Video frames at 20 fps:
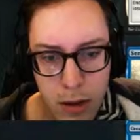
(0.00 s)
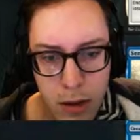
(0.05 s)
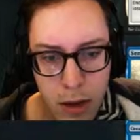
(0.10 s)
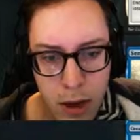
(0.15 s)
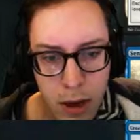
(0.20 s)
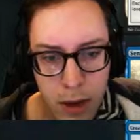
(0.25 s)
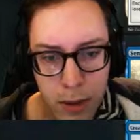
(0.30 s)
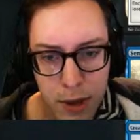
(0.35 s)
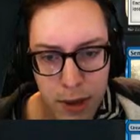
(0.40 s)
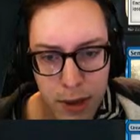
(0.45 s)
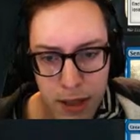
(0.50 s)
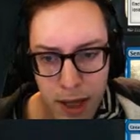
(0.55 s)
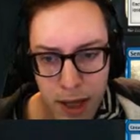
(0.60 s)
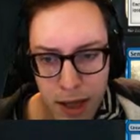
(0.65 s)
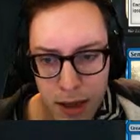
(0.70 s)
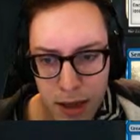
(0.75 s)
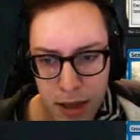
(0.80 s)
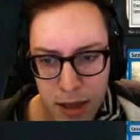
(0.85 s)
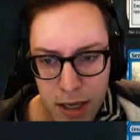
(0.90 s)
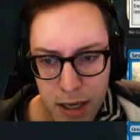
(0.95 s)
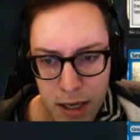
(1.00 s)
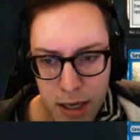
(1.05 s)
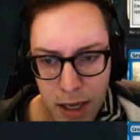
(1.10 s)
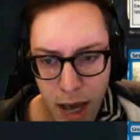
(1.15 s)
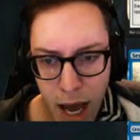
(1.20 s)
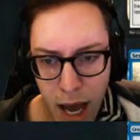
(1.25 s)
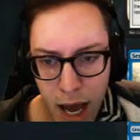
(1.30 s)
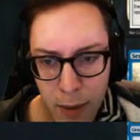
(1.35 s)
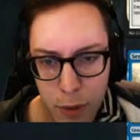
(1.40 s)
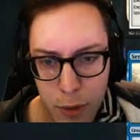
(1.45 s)
I'm going to take the
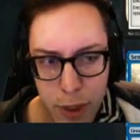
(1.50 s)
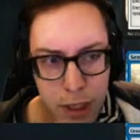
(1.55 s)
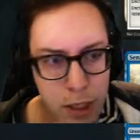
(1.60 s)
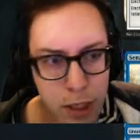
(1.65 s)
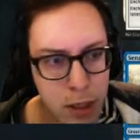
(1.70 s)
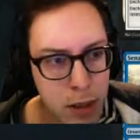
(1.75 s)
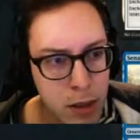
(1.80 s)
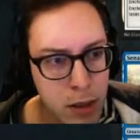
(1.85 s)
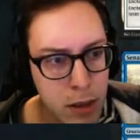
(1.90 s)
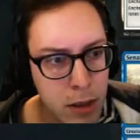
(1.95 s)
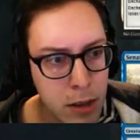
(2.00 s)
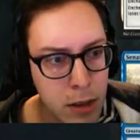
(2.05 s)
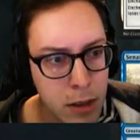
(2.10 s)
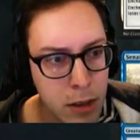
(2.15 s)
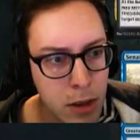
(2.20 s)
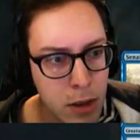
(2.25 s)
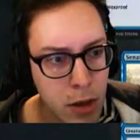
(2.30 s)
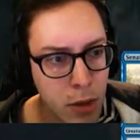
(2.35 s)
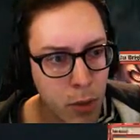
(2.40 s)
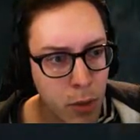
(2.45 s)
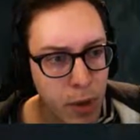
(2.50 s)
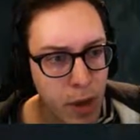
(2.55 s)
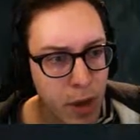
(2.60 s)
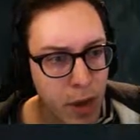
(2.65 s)
hybrid. We